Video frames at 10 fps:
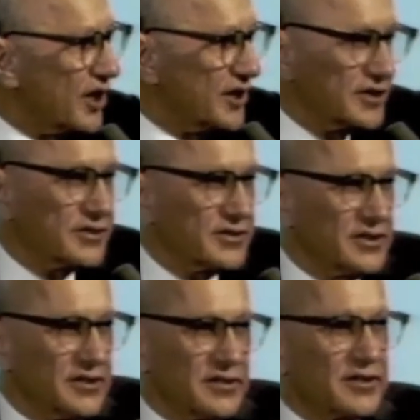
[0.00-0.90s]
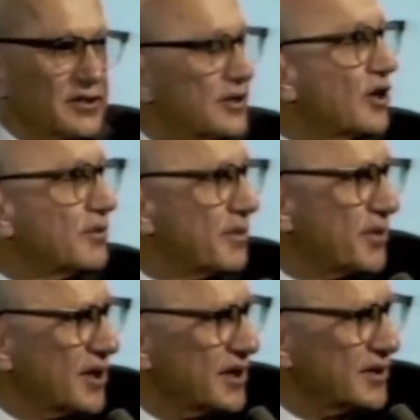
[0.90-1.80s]
industry or the
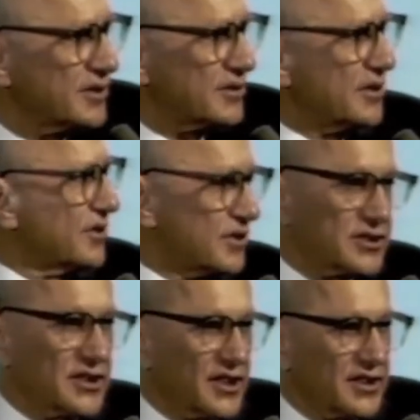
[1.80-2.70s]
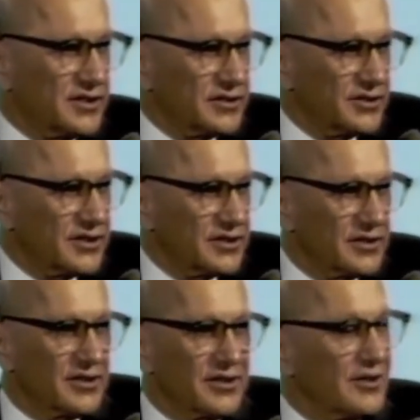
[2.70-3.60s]
automobile industry or the steel industry,
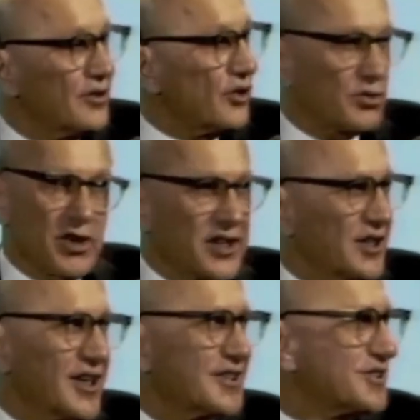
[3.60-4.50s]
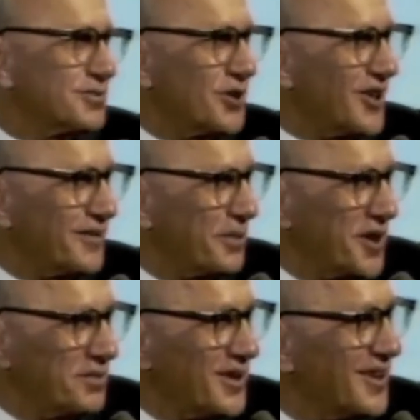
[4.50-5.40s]
or whether they are small
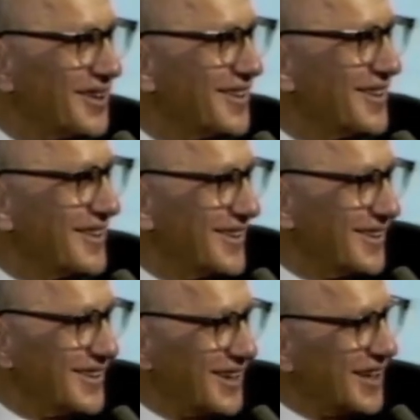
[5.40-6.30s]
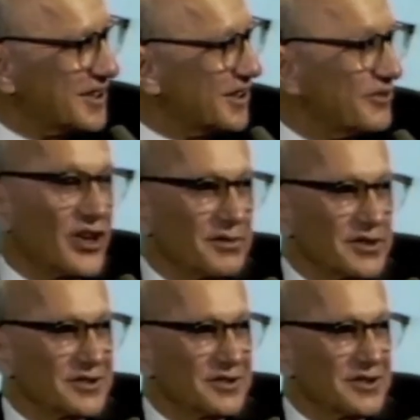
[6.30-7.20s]
people like the
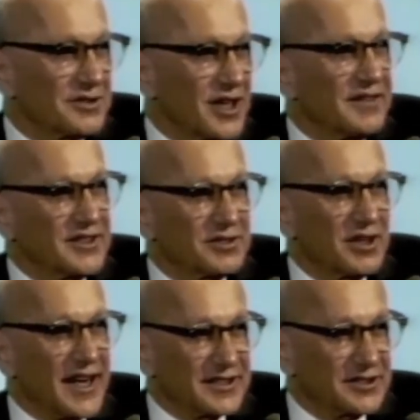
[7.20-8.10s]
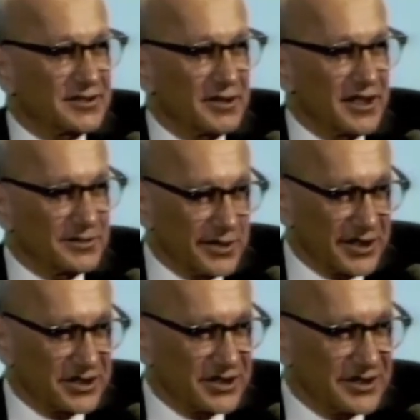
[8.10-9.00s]
farmers who are driving tractors around
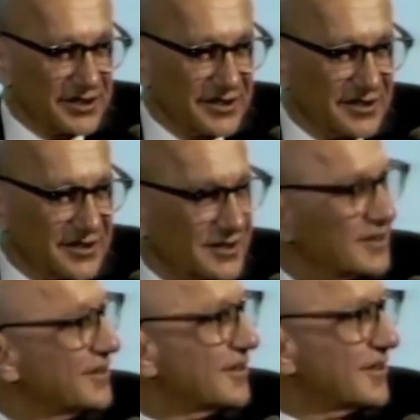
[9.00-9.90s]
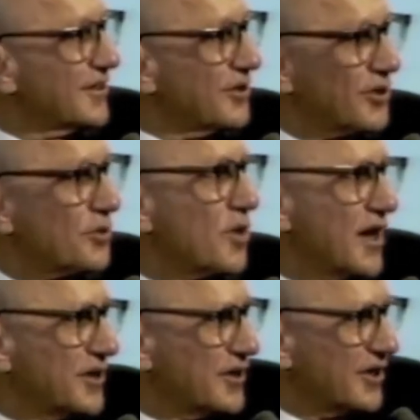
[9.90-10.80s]
Washington, or
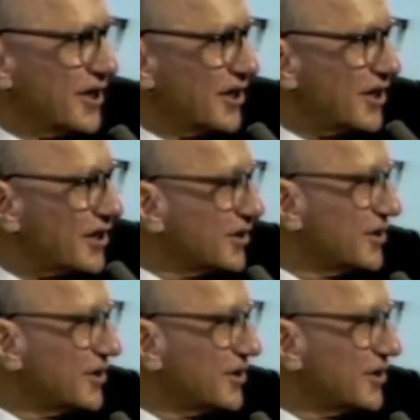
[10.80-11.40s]
whether they are